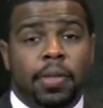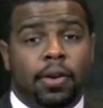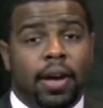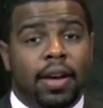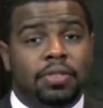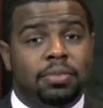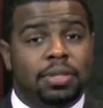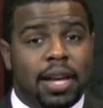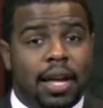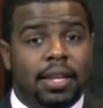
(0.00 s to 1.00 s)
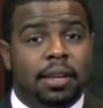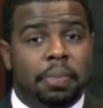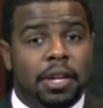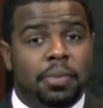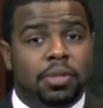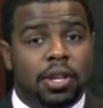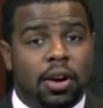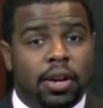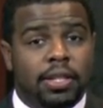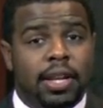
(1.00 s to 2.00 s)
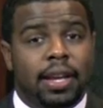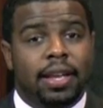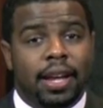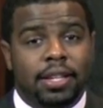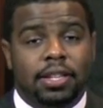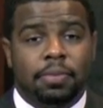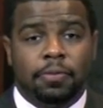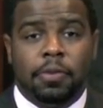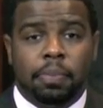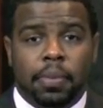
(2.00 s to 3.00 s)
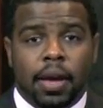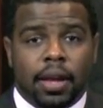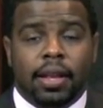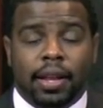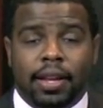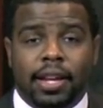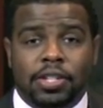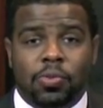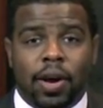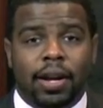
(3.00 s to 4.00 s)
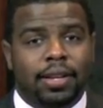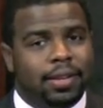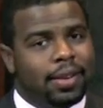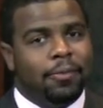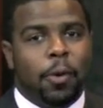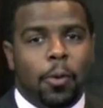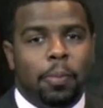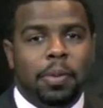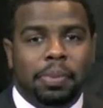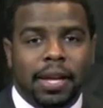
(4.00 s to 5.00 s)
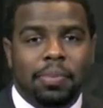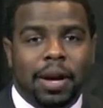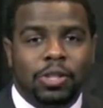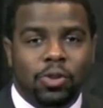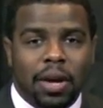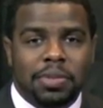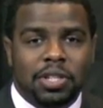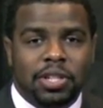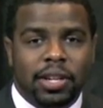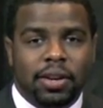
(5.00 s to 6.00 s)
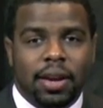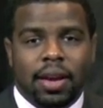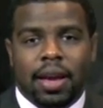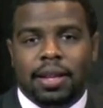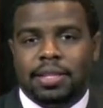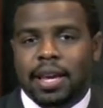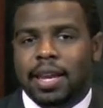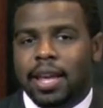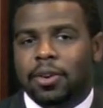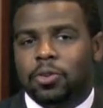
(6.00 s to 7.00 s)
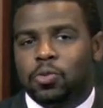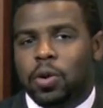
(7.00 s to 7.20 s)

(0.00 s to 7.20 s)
They're gonna have some solid, dependable targets that can catch the foot, that can catch the rock. They won't be plagued by drops this year. And San Diego's